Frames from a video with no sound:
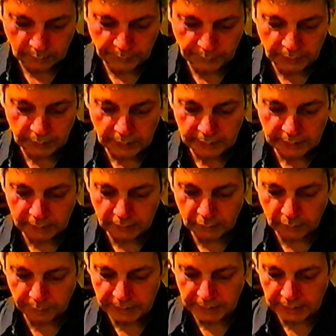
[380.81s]
computer
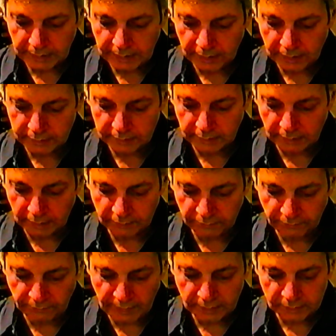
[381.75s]
can communicate at
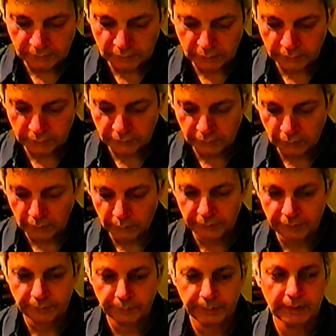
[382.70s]
faster or
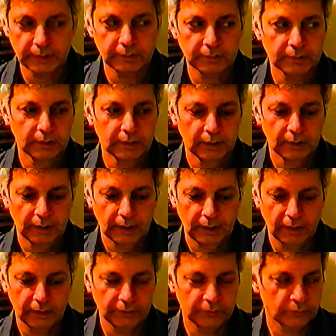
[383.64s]
slower speeds
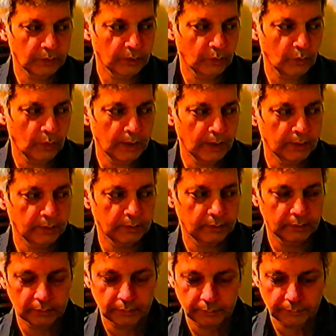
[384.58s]
as
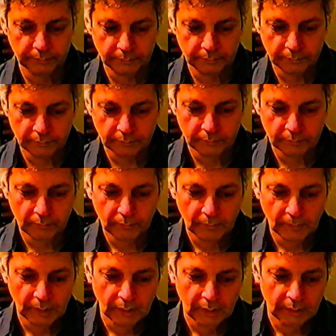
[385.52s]
required.
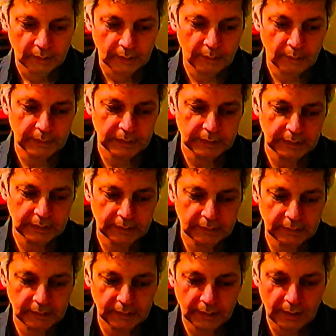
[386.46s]
Number
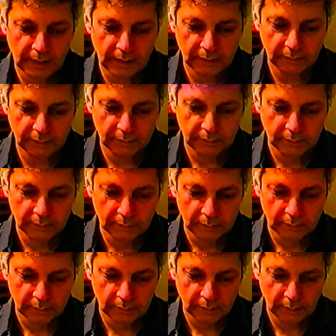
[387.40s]
69,
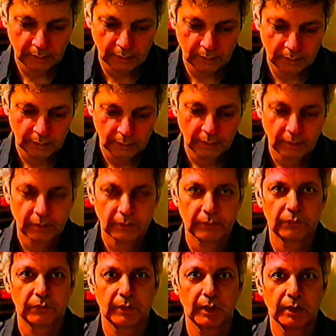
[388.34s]
uh,
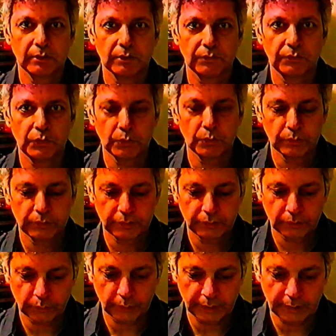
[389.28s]
front view
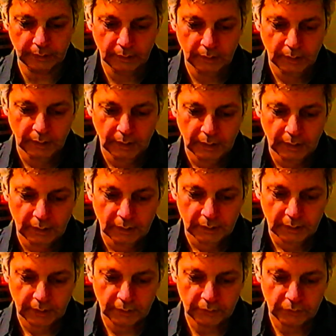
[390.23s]
screen
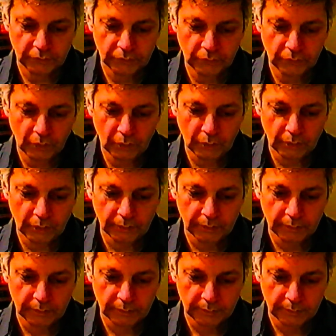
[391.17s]
can show